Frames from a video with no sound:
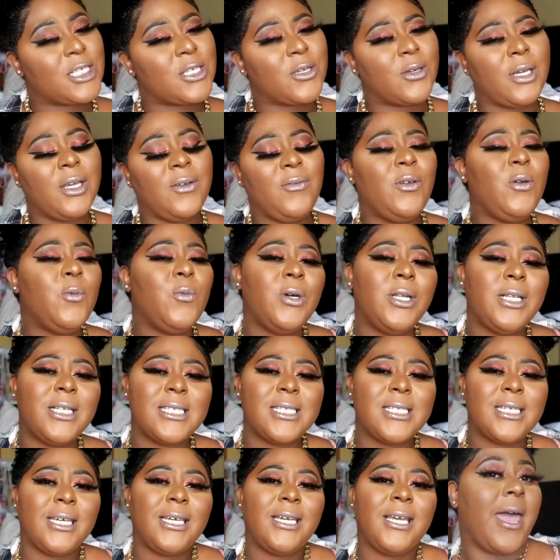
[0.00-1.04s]
So if you wanna
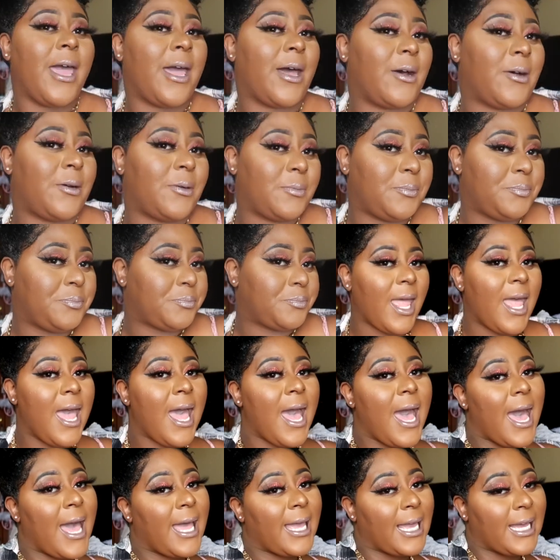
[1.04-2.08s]
see how
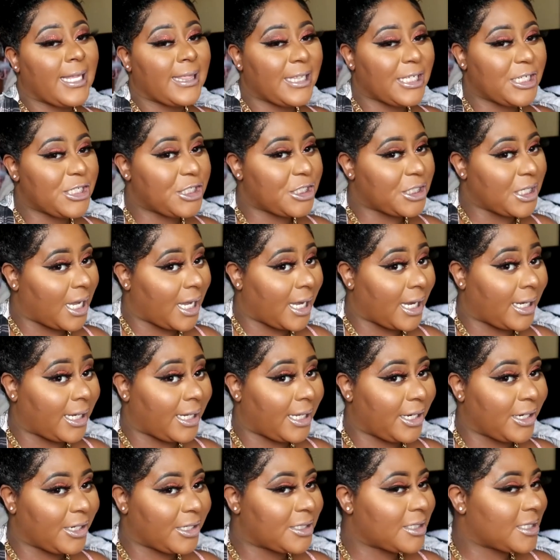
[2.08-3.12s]
I got this shine
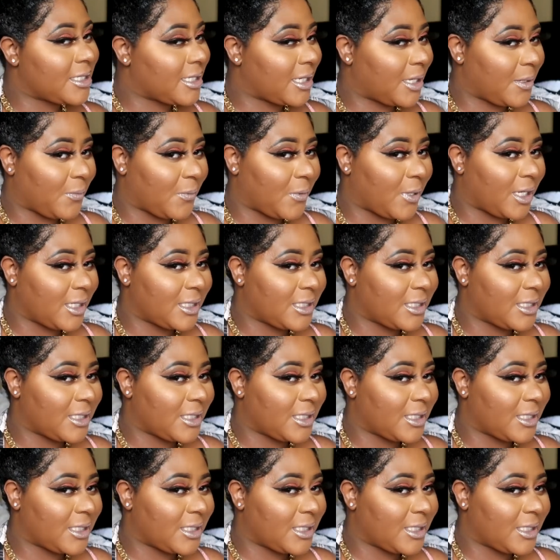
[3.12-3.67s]
here, just keep watching.